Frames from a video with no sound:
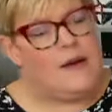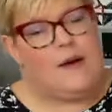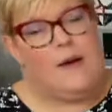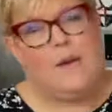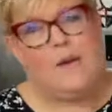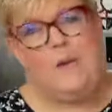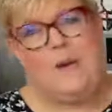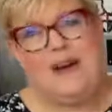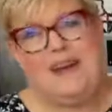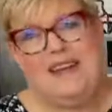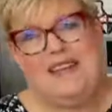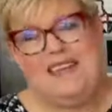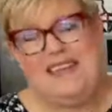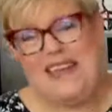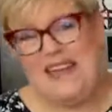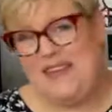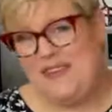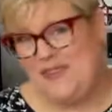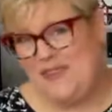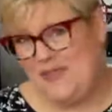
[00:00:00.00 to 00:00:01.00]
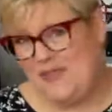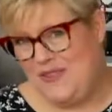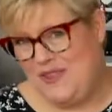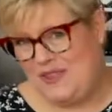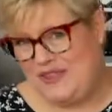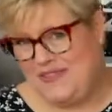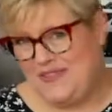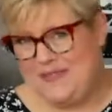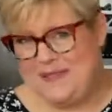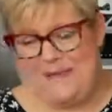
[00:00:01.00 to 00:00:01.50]
One of the other
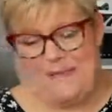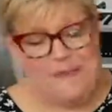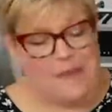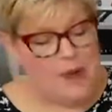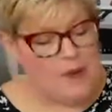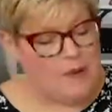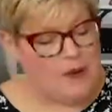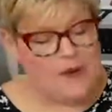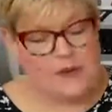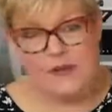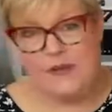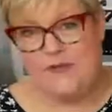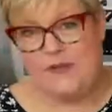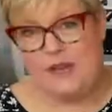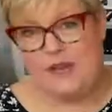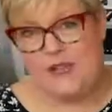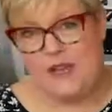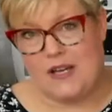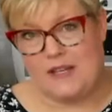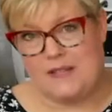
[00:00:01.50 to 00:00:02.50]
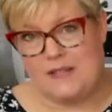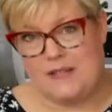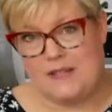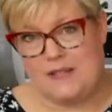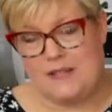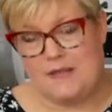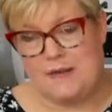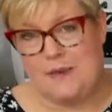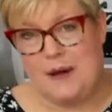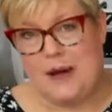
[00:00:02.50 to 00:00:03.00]
things about the feed dog
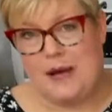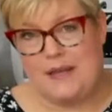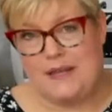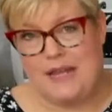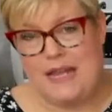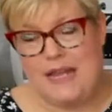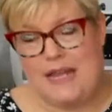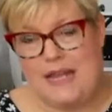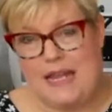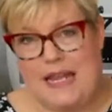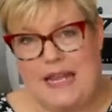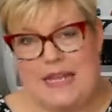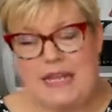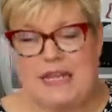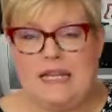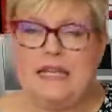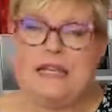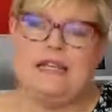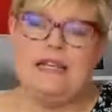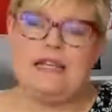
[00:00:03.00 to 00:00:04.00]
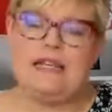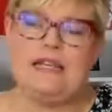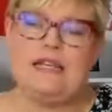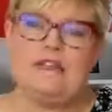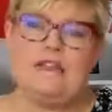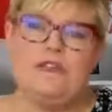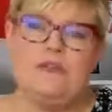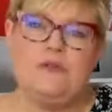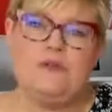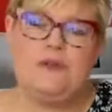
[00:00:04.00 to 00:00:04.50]
system on the 880, and it
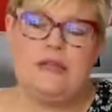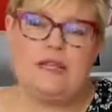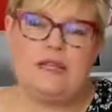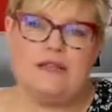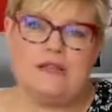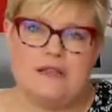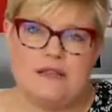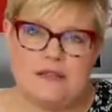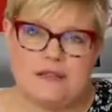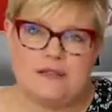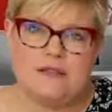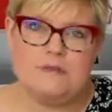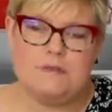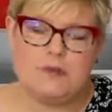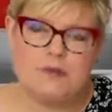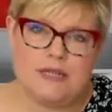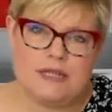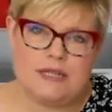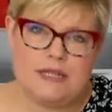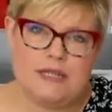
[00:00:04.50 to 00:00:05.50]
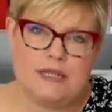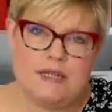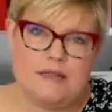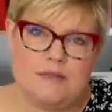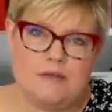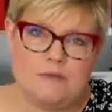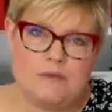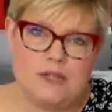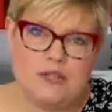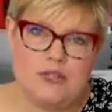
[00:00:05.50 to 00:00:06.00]
is unique to this
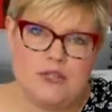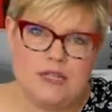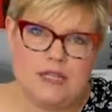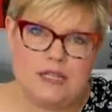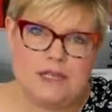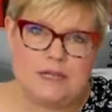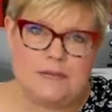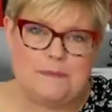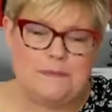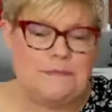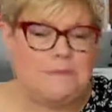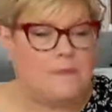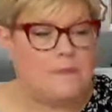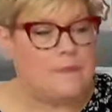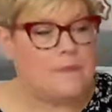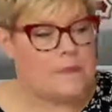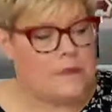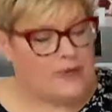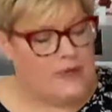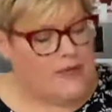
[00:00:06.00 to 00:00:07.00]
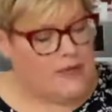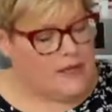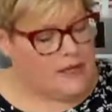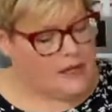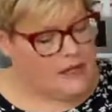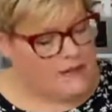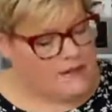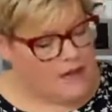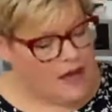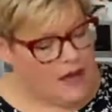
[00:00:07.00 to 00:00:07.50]
particular machine,
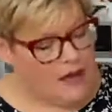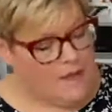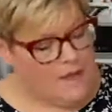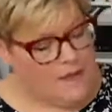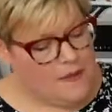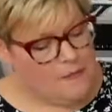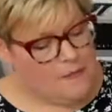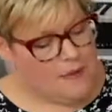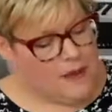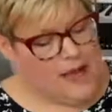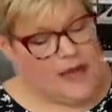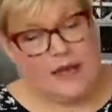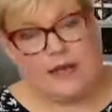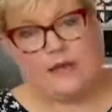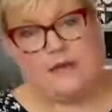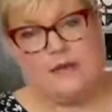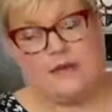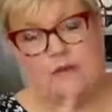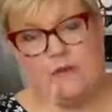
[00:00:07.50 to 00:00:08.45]
is on the back.